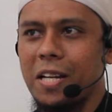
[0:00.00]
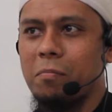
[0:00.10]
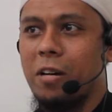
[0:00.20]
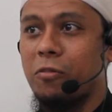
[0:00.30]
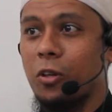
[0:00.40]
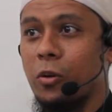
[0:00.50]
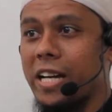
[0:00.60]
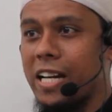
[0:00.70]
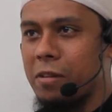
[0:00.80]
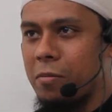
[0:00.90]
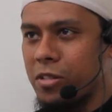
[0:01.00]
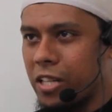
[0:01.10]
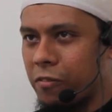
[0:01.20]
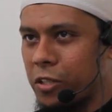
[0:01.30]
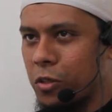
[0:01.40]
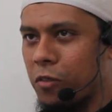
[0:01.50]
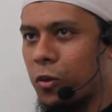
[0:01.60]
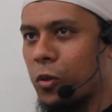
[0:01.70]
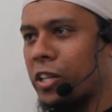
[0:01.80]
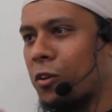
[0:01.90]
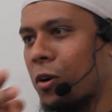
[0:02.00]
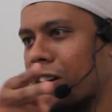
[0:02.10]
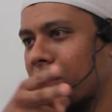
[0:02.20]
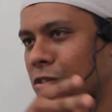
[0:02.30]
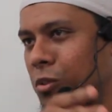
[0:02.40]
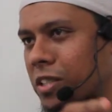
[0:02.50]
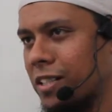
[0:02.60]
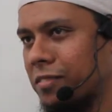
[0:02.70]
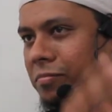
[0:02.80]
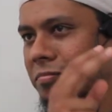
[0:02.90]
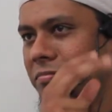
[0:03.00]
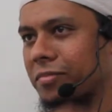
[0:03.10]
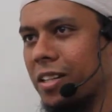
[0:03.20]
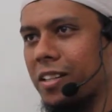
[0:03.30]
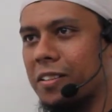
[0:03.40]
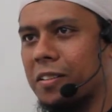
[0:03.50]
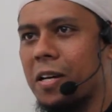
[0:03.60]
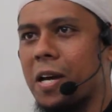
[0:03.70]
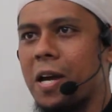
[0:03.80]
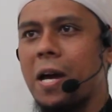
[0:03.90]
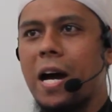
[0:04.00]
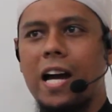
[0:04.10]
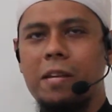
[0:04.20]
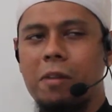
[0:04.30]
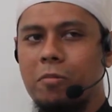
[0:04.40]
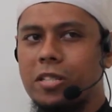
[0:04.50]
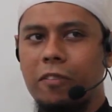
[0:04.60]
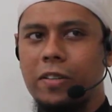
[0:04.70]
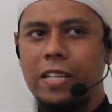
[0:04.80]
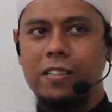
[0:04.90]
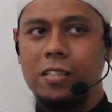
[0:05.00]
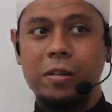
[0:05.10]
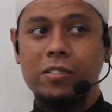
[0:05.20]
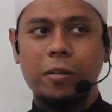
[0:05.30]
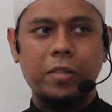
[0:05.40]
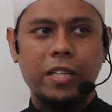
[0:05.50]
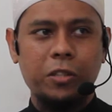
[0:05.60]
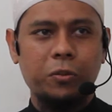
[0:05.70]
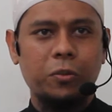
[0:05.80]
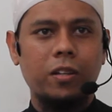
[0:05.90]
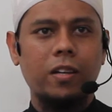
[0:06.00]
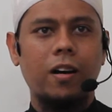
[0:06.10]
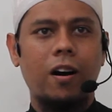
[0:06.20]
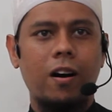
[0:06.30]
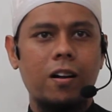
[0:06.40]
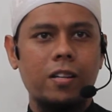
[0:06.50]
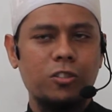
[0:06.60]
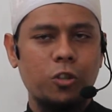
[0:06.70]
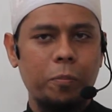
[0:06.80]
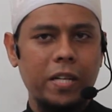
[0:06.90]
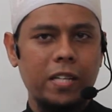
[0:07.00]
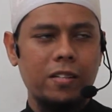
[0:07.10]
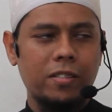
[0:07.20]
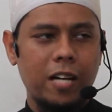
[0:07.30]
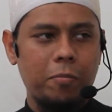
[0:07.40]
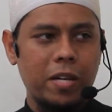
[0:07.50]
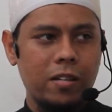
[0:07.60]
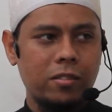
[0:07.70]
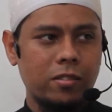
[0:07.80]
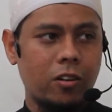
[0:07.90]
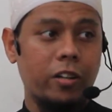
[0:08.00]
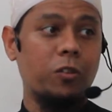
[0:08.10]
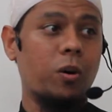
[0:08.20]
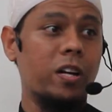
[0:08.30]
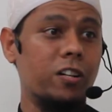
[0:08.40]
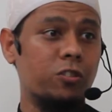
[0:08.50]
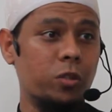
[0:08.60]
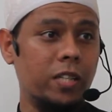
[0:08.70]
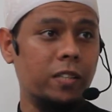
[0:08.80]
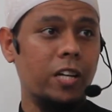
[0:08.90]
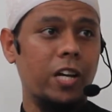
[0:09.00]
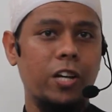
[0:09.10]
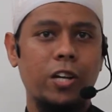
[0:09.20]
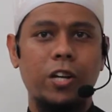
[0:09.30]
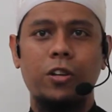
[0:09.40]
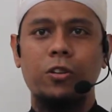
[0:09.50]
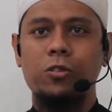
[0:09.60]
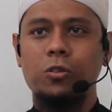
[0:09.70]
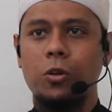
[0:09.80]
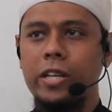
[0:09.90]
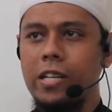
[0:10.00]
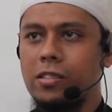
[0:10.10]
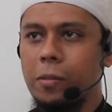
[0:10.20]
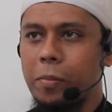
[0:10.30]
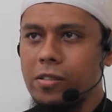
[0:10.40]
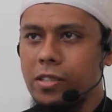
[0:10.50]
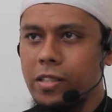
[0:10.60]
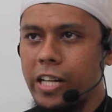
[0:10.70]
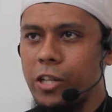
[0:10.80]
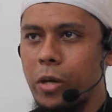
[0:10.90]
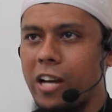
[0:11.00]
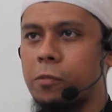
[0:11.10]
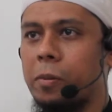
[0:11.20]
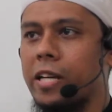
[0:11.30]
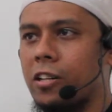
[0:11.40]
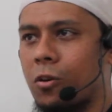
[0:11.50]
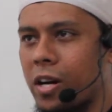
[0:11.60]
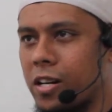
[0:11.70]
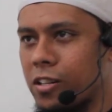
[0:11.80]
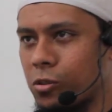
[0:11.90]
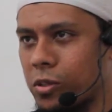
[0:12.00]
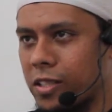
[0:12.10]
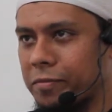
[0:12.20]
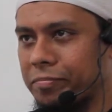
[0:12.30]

By following Imam Shafi'i, you are following the Quran and the Sunnah. Imam Shafi'i doesn't bring something new. All his opinions are based on the Quran and the Sunnah. So he is a person who explained the Quran and the Sunnah.